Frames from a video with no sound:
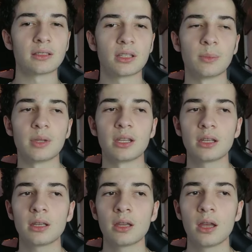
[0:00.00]
sense to
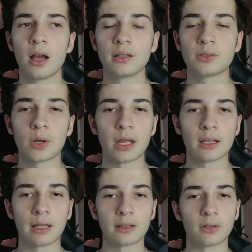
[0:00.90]
me until I
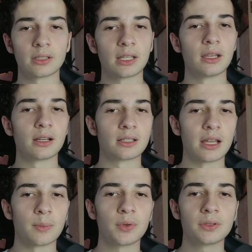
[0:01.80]
like looked at the
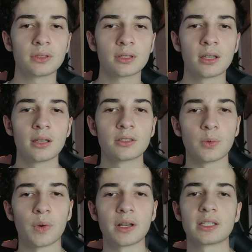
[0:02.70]
examples.
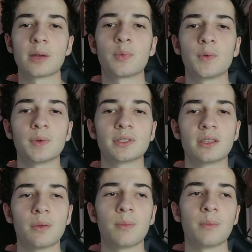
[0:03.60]
So one example was
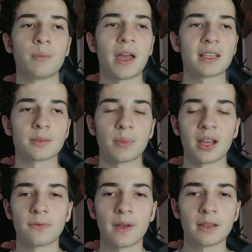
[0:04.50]
the masked
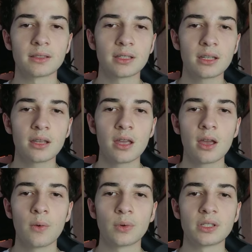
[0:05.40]
man fallacy,
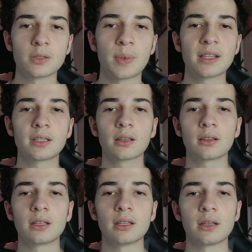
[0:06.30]
which is
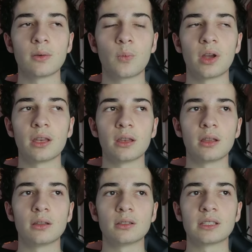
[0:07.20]
basically
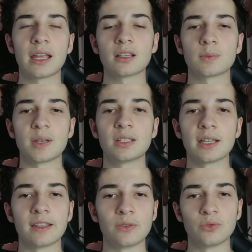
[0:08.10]
when saying a speech
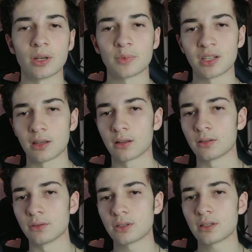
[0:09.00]
and you jump to
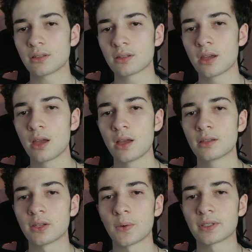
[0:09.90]
conclusions.
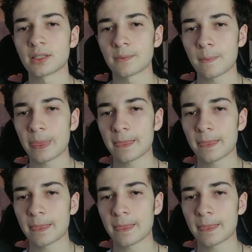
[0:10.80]
So it's